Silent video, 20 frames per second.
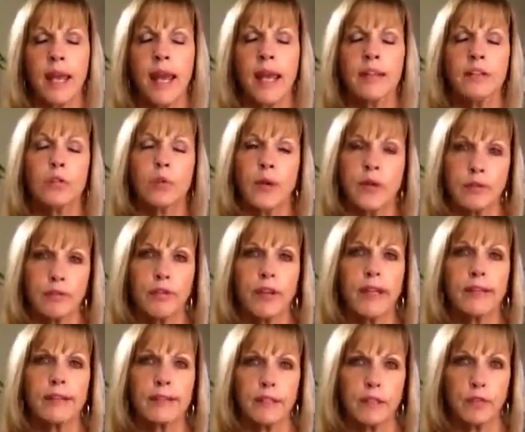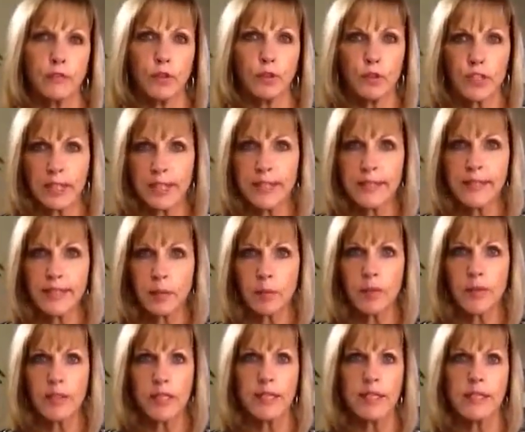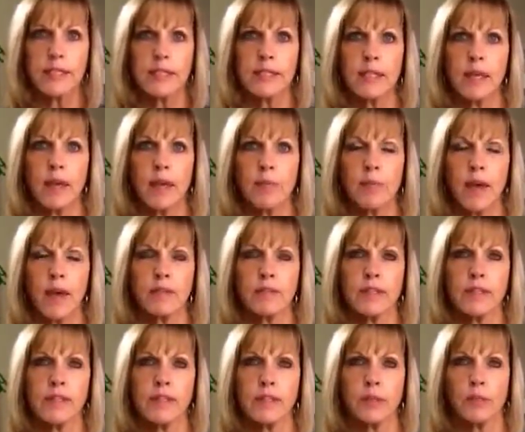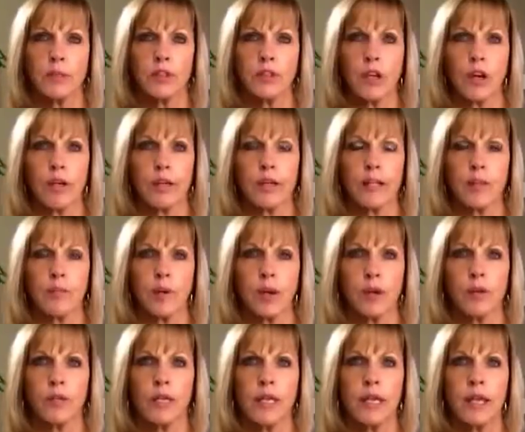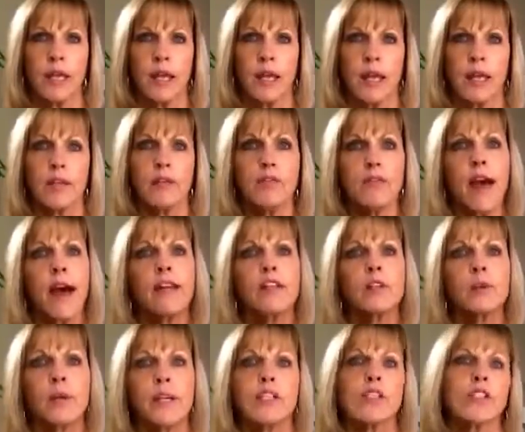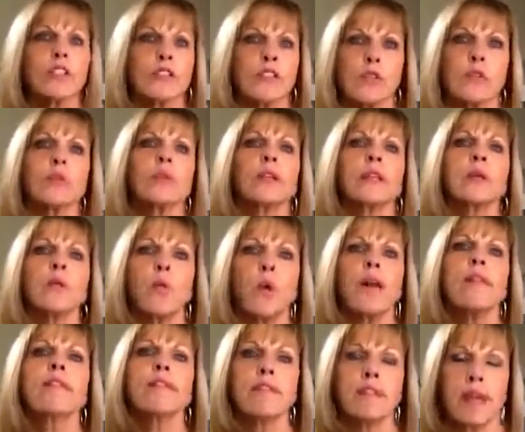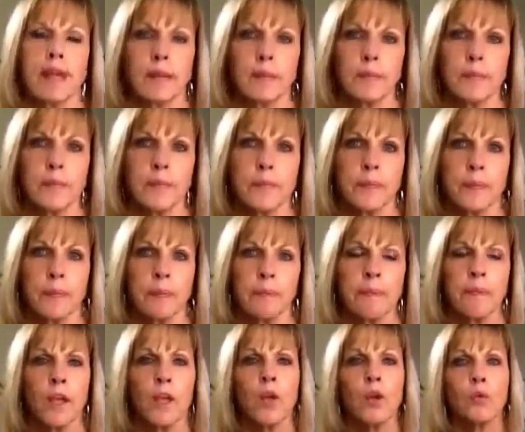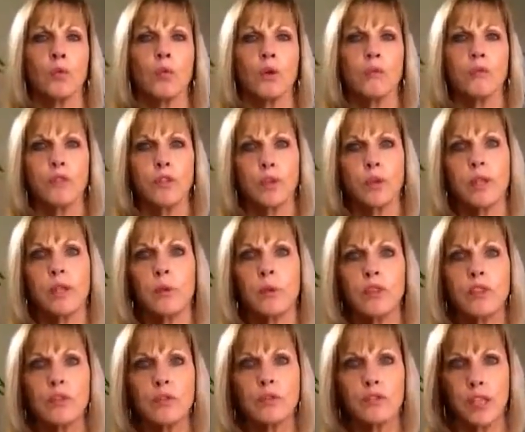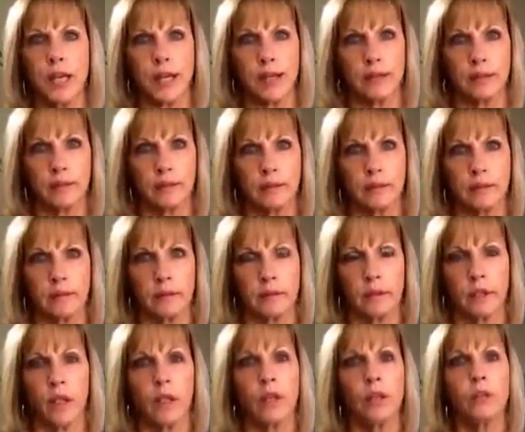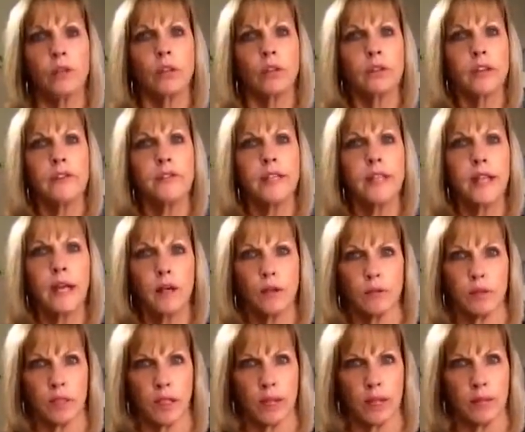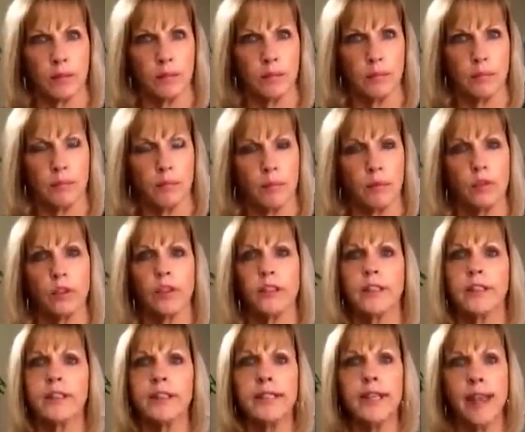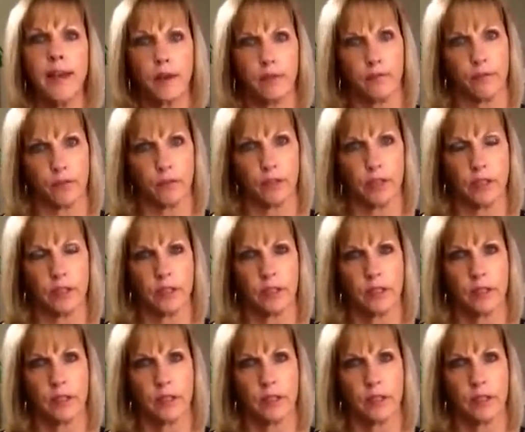And quite frankly, if you take some of these methods that we're talking about, evaluation is really one thing. Reviewing what you've done, looked at the outcome, looked at the effort,